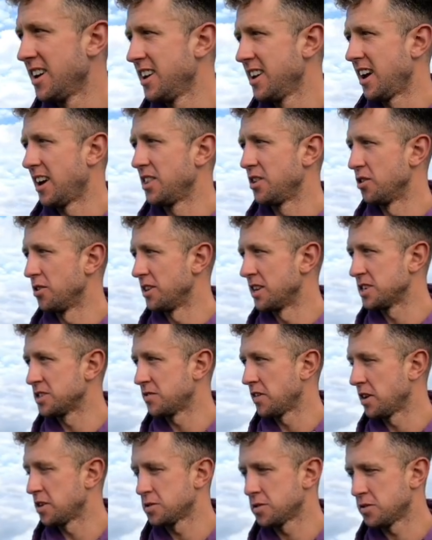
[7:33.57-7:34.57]
And they're on this
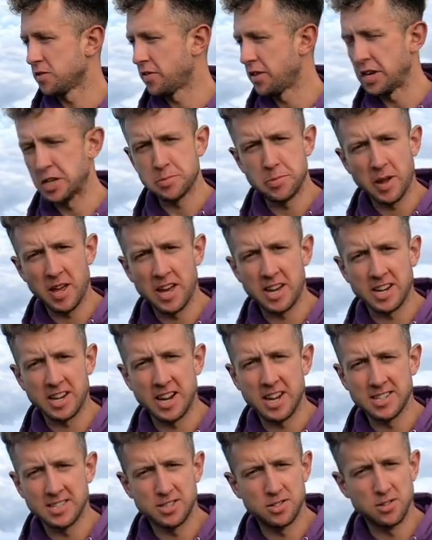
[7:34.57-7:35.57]
fresh bite of
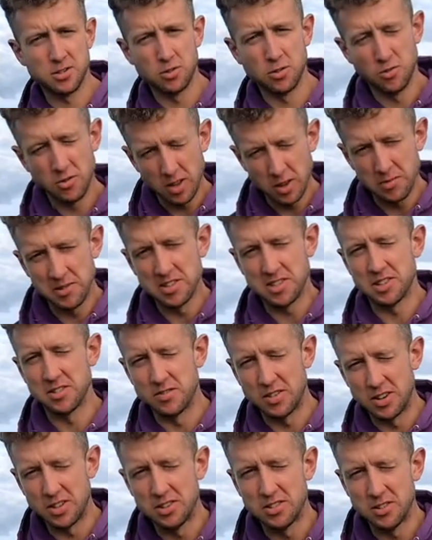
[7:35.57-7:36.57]
grass, so they don't really want to
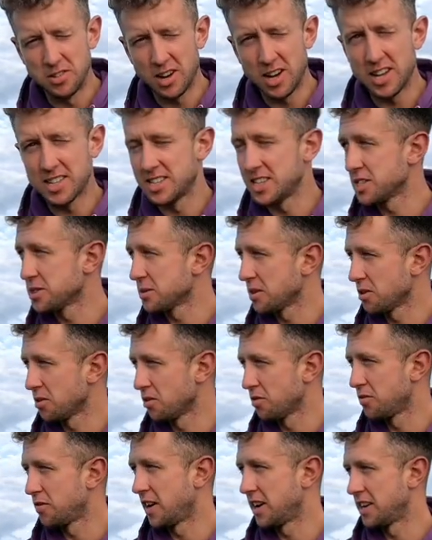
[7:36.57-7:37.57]
run too hard. That's why they're
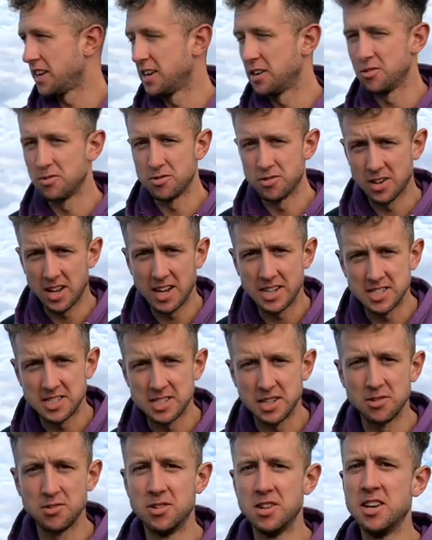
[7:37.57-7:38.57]
all fanning out and heads
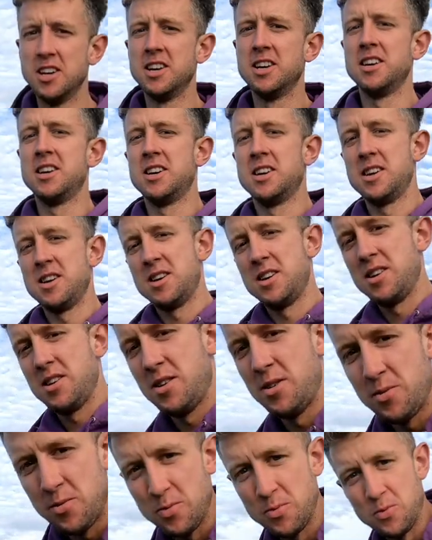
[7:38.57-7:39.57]
down.
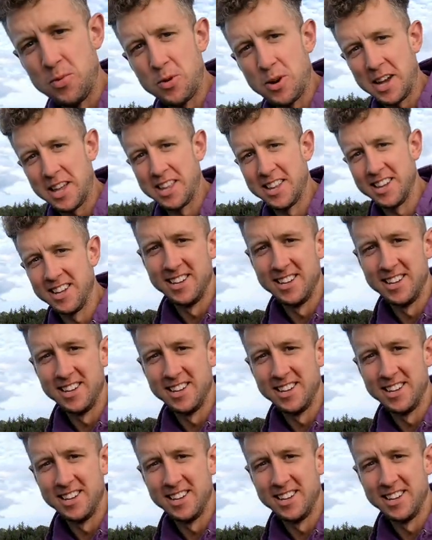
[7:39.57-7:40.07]
We'll get there.